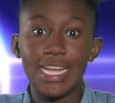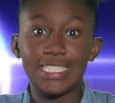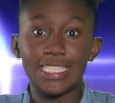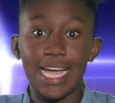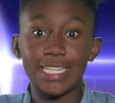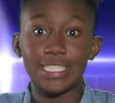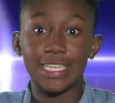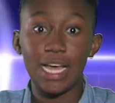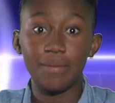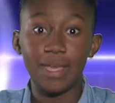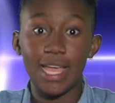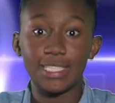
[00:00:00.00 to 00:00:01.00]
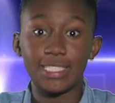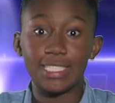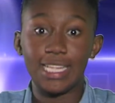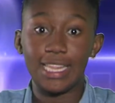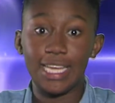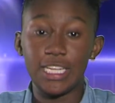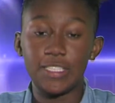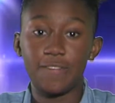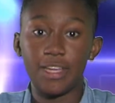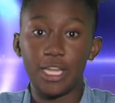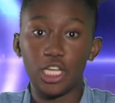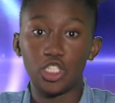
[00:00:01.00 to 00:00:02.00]
Sky to Comcast in the latest
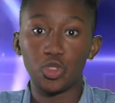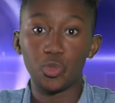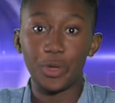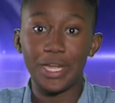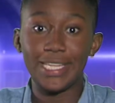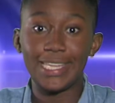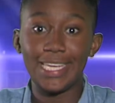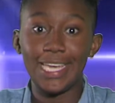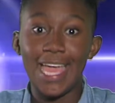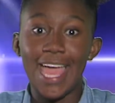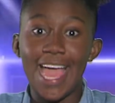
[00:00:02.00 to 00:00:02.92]
financial wrangling